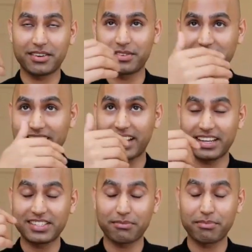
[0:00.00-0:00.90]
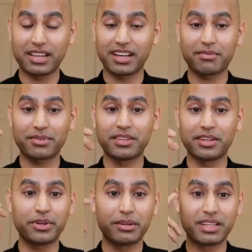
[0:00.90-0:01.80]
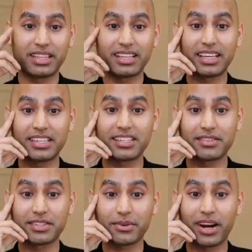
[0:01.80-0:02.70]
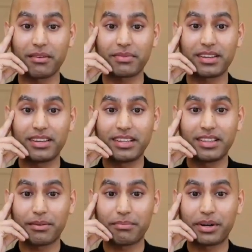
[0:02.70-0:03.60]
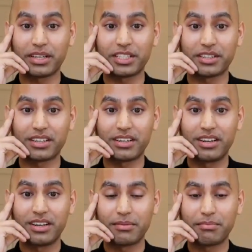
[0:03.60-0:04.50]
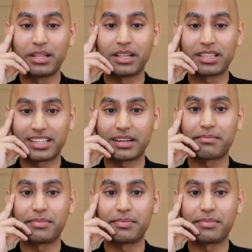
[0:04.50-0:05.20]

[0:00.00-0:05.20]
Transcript: was decades of building up the treatment that I just described. The pressure, build it up.